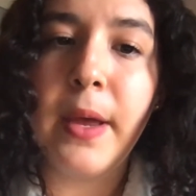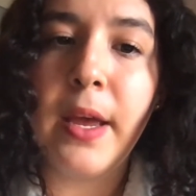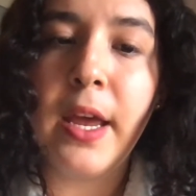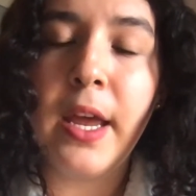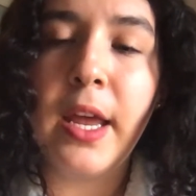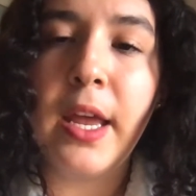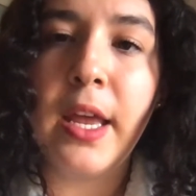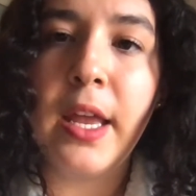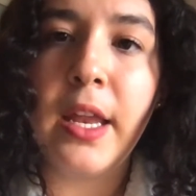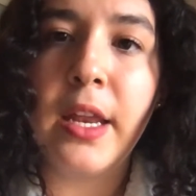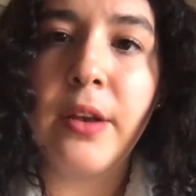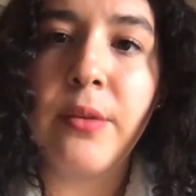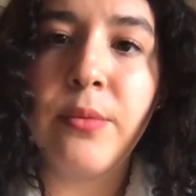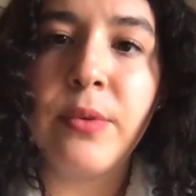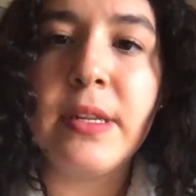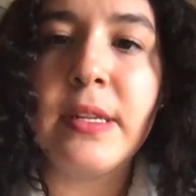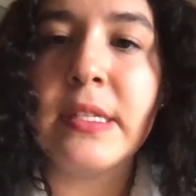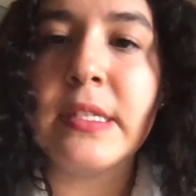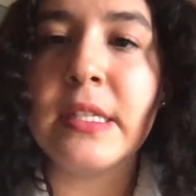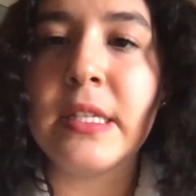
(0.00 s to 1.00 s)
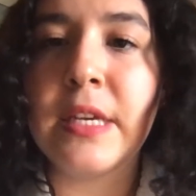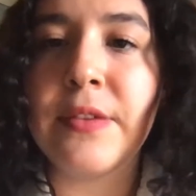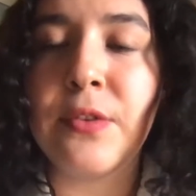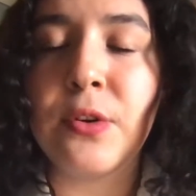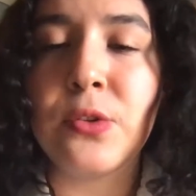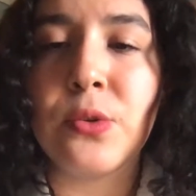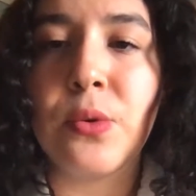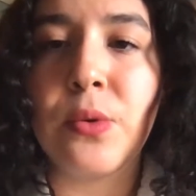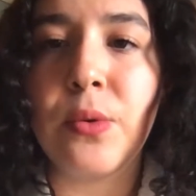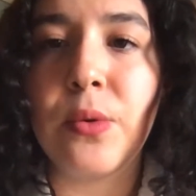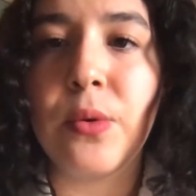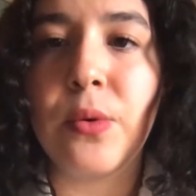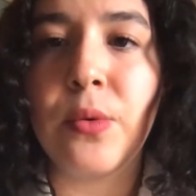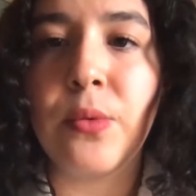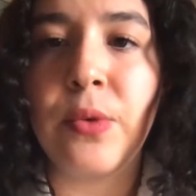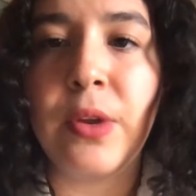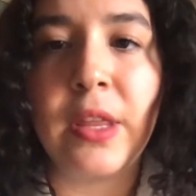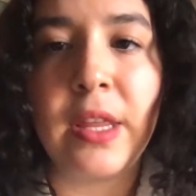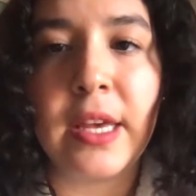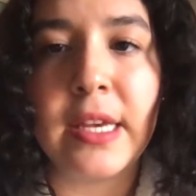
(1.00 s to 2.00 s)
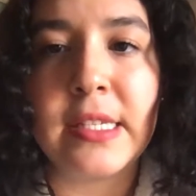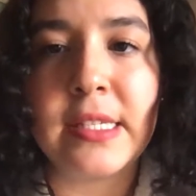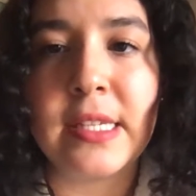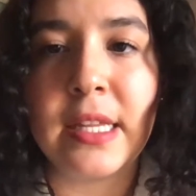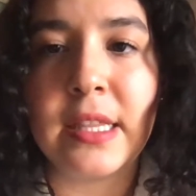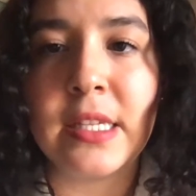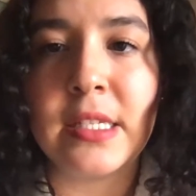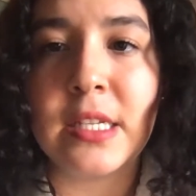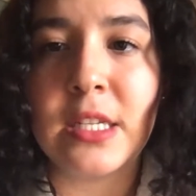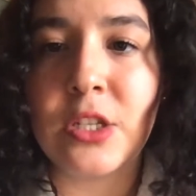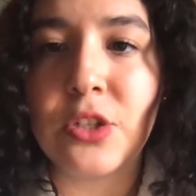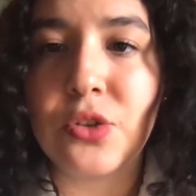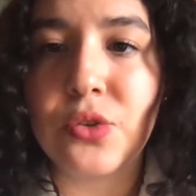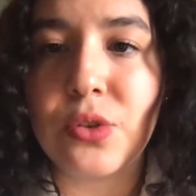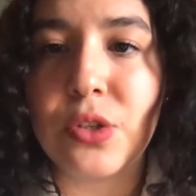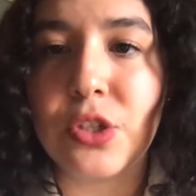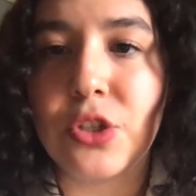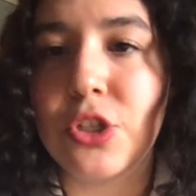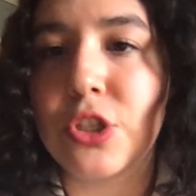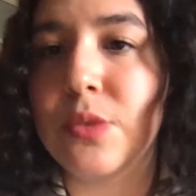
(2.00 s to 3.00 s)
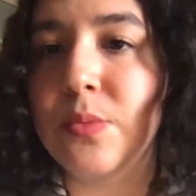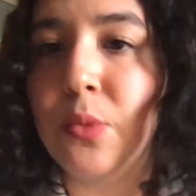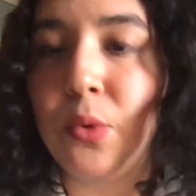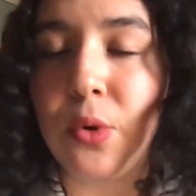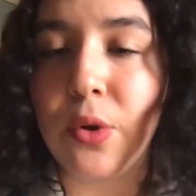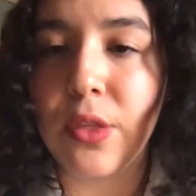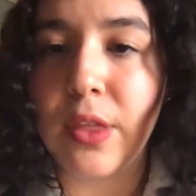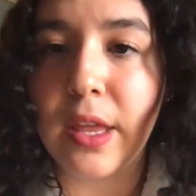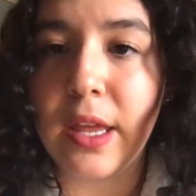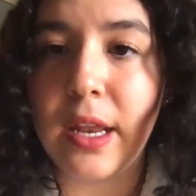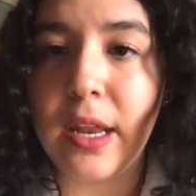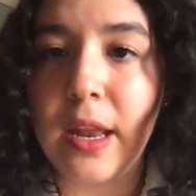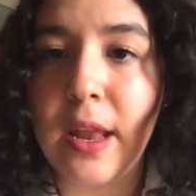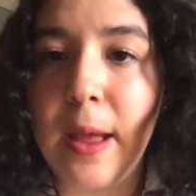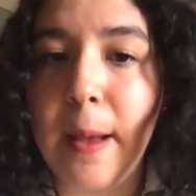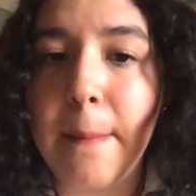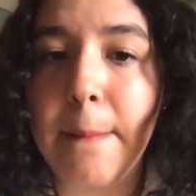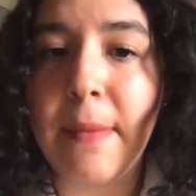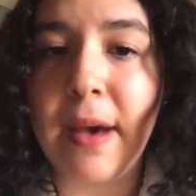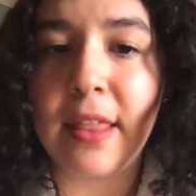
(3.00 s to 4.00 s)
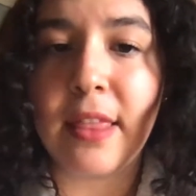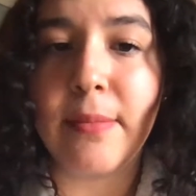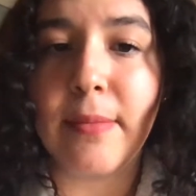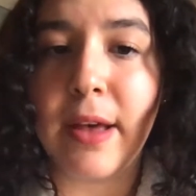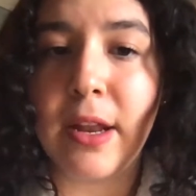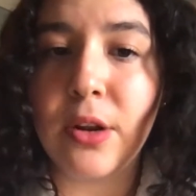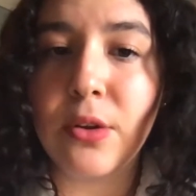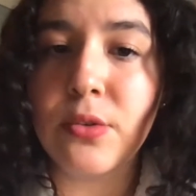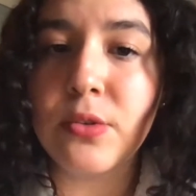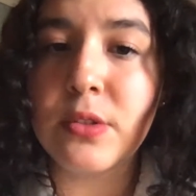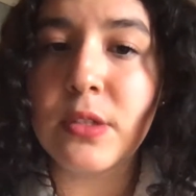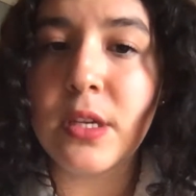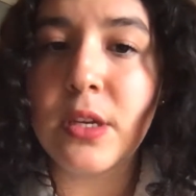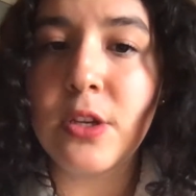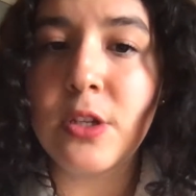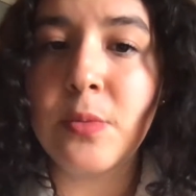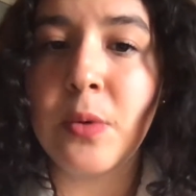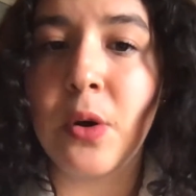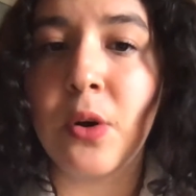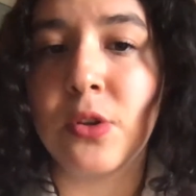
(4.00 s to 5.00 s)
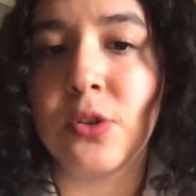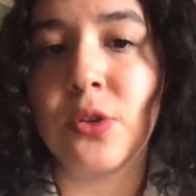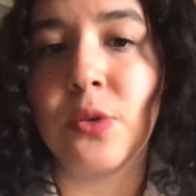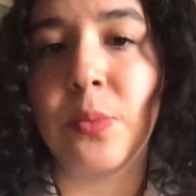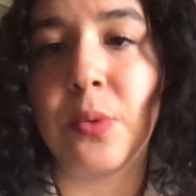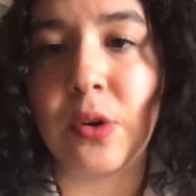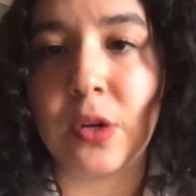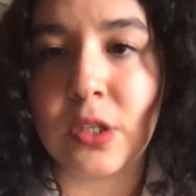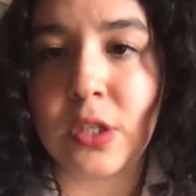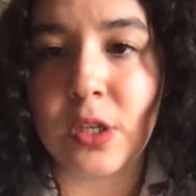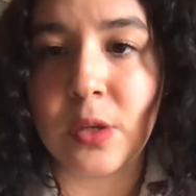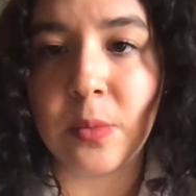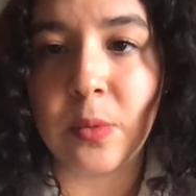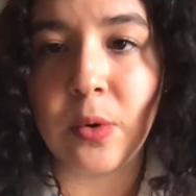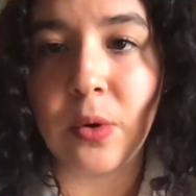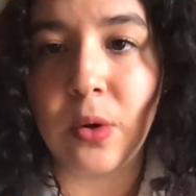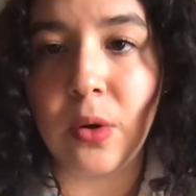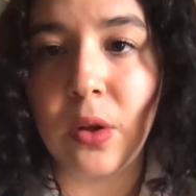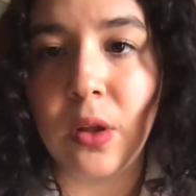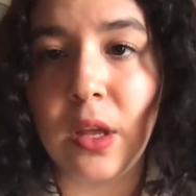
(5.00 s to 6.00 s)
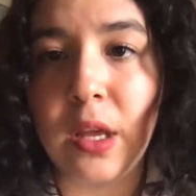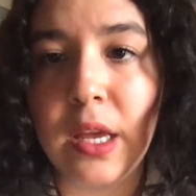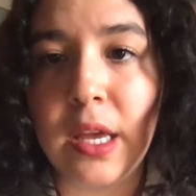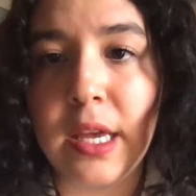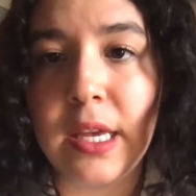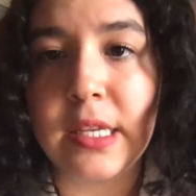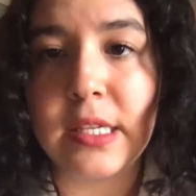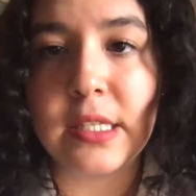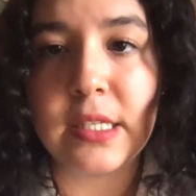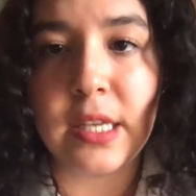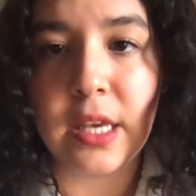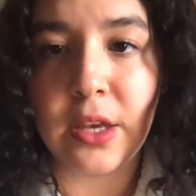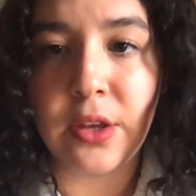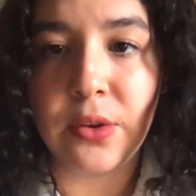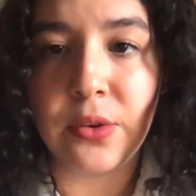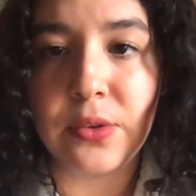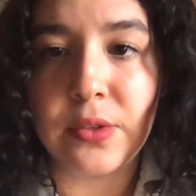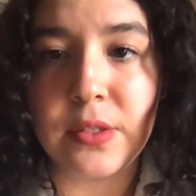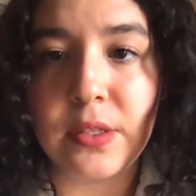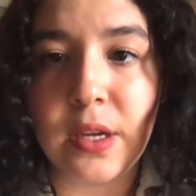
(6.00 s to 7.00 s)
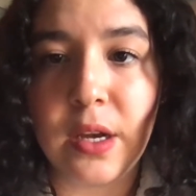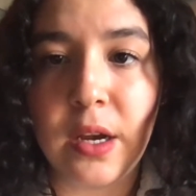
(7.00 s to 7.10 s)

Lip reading: And recently I've also realized that this industry is just more than mathematical skills, but also personable skills,